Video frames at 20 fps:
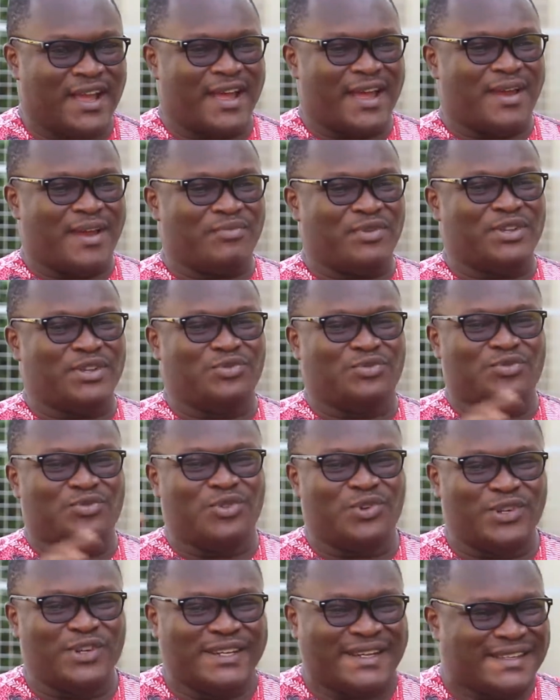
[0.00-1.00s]
I mean, too
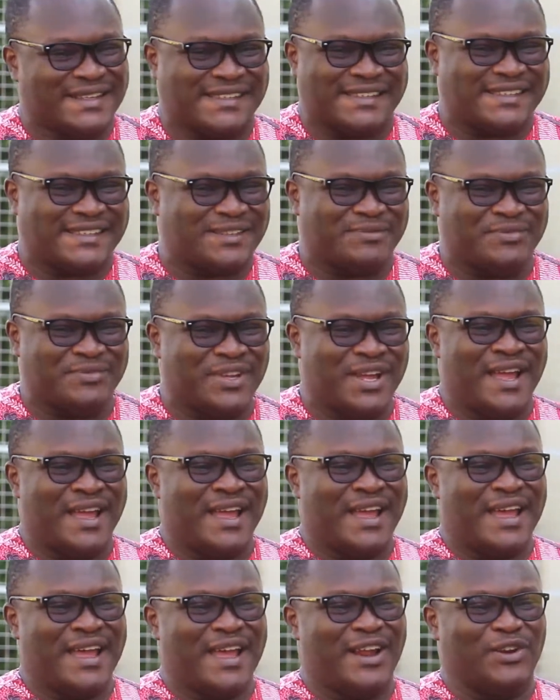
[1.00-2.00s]
old in the system.
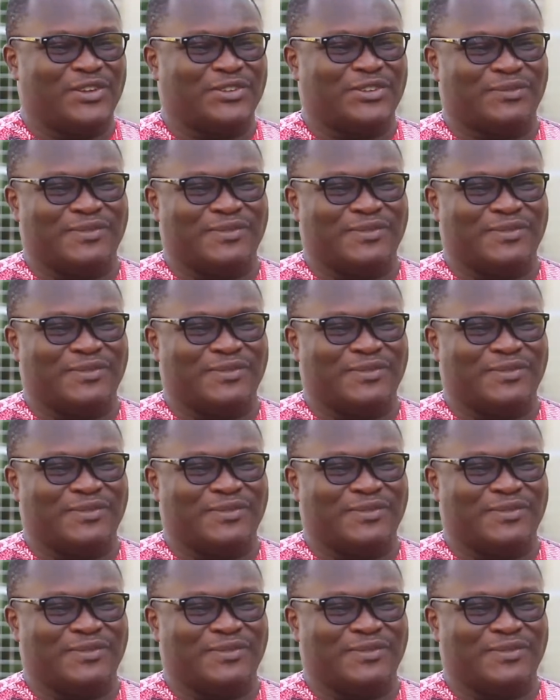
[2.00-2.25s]
A lot